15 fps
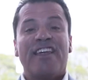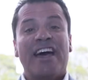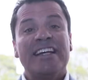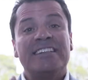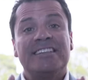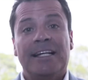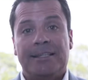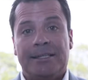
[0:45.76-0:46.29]
They
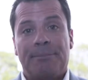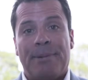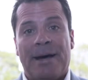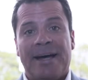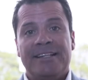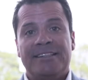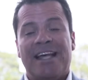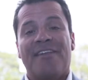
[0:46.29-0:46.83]
set the
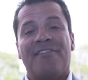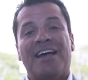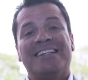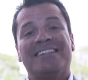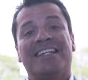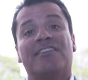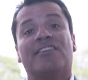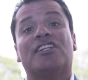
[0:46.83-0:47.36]
pace and they
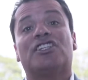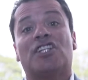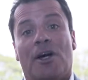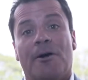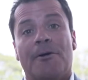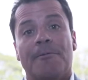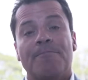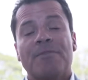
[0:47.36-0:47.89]
set the
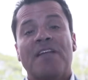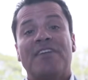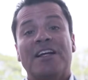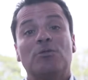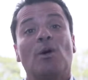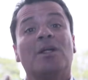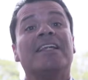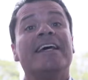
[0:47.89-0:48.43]
tone.
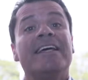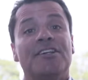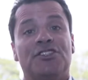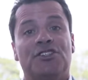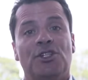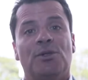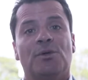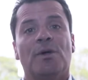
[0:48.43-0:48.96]
That's what leaders
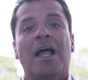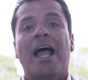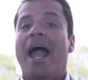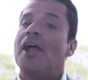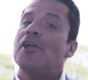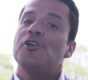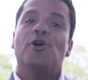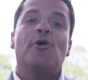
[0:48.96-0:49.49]
do,
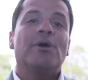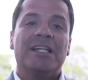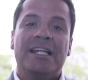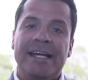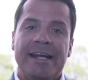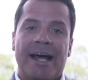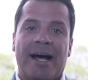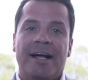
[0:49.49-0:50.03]
and you're a
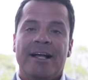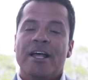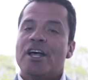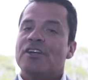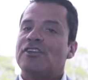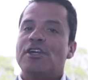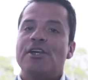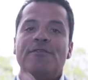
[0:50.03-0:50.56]
leader.
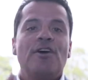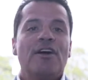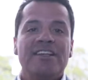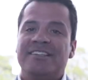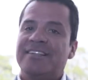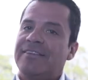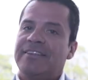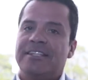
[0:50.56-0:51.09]
So you've got to
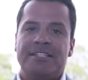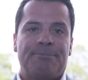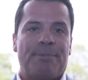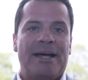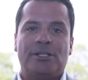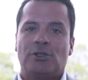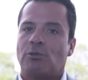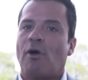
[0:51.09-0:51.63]
set this
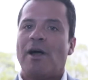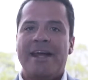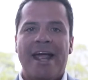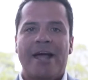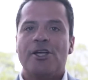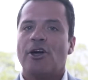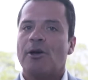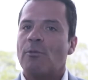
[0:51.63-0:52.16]
pace right
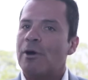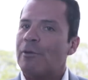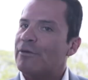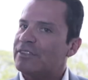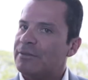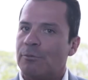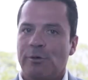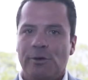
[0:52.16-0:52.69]
now. You've got to work with
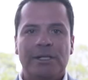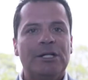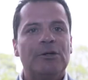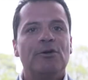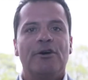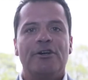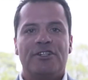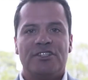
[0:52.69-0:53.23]
some really
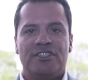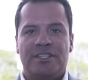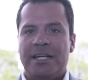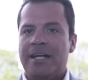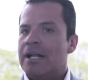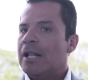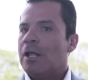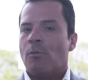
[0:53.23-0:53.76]
good urgency
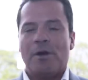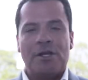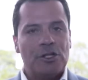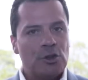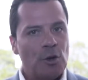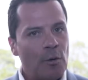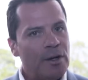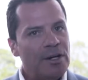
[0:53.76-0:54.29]
when you're
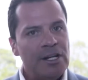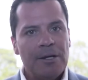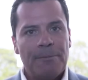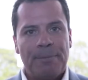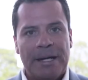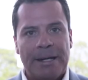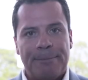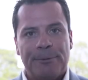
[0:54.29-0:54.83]
talking to your
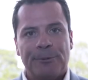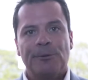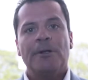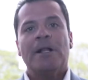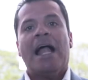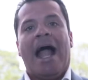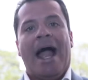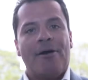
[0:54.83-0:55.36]
people
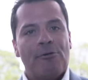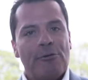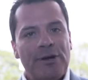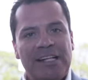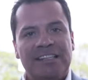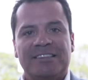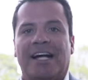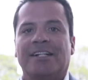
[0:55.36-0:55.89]
and
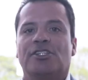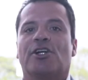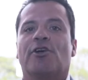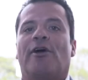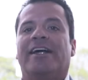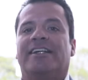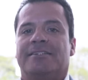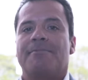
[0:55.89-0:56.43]
really start to
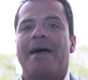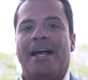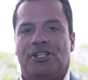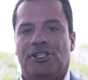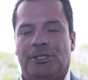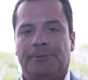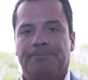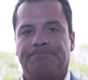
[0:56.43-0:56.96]
create some
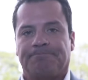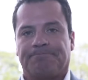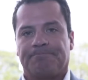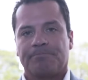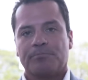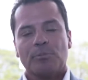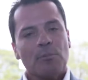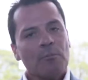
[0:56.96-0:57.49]
action.
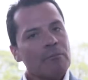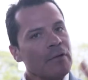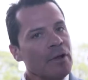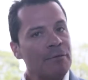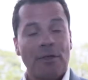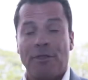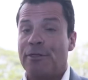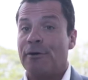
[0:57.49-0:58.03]

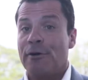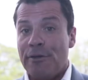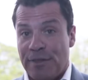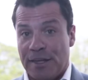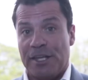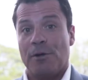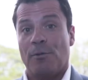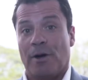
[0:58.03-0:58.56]
The third
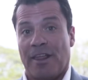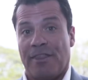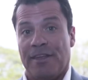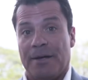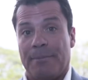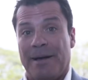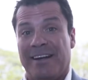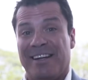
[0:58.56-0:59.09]
thing you want to
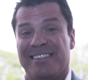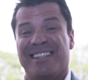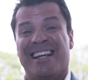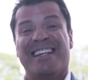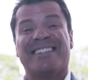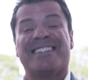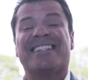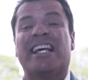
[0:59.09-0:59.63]
think about is
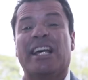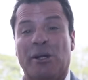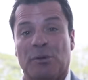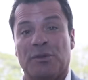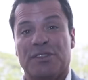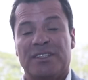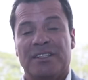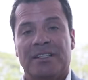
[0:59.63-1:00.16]

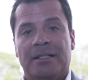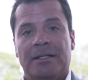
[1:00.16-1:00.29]
skills.